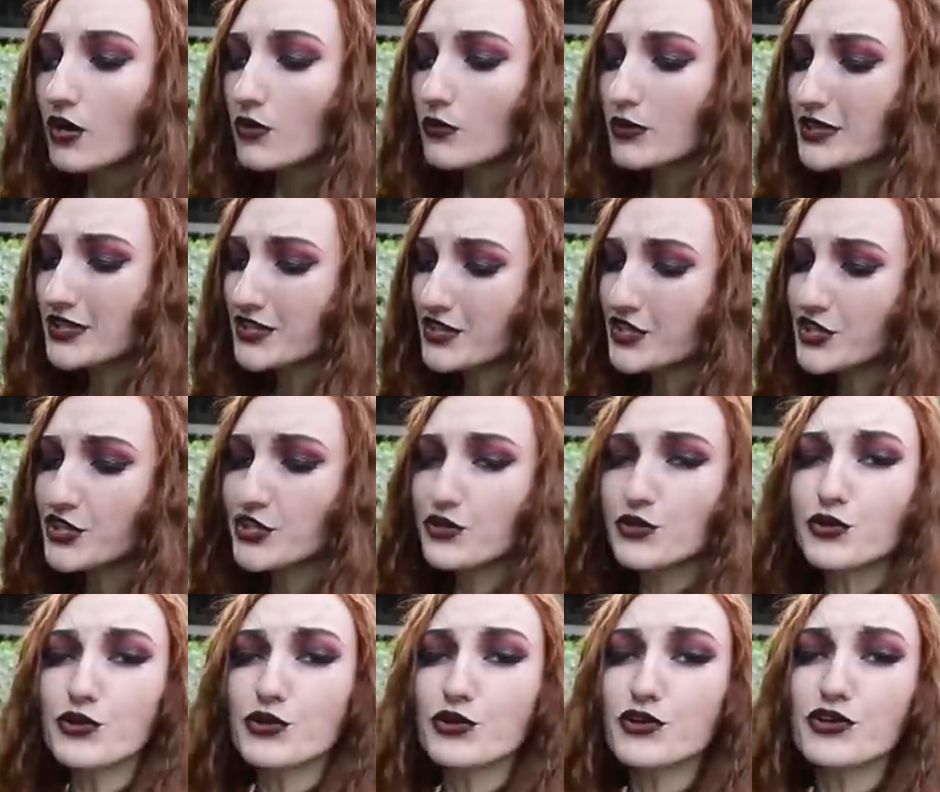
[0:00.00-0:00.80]
When
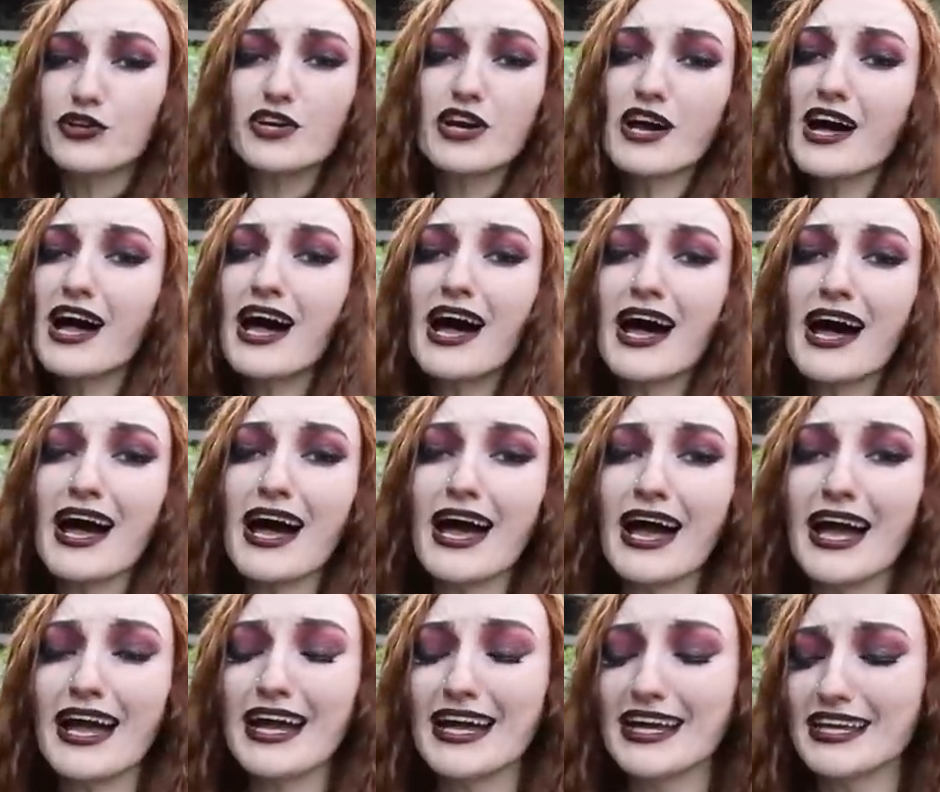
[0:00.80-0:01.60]
you
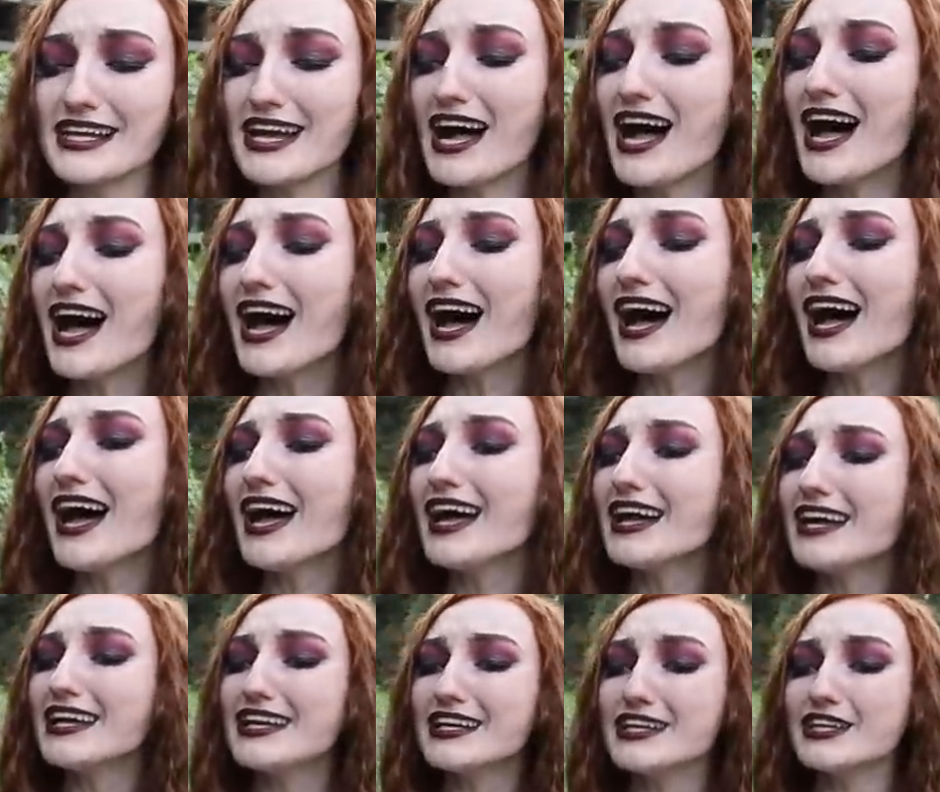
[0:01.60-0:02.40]
cried,
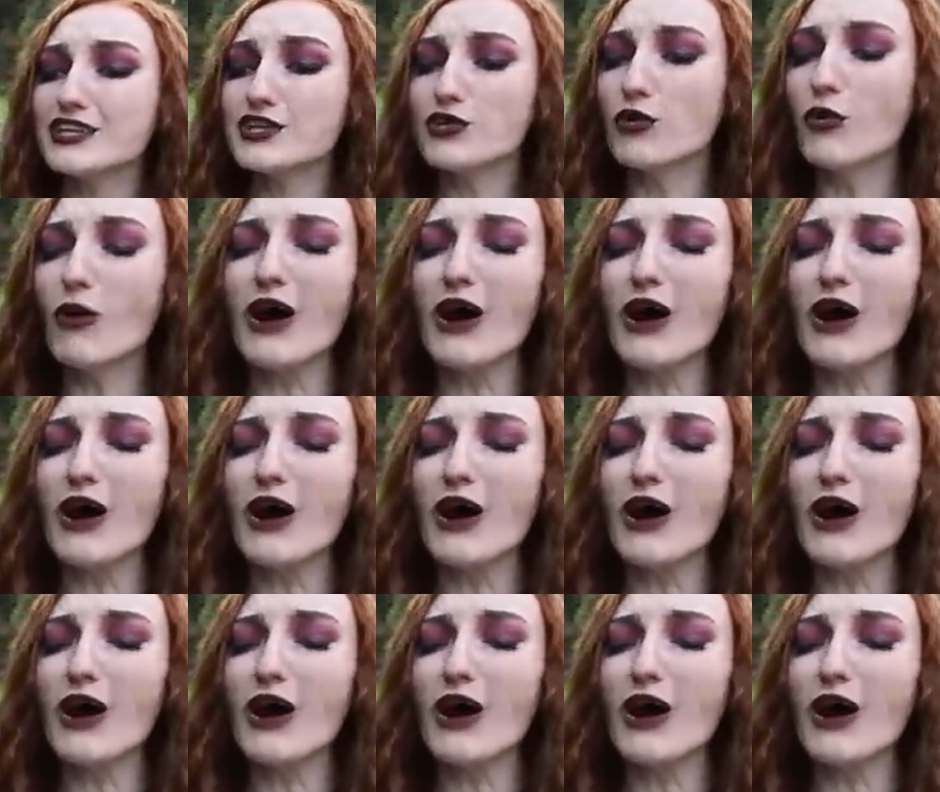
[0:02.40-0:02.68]
I'd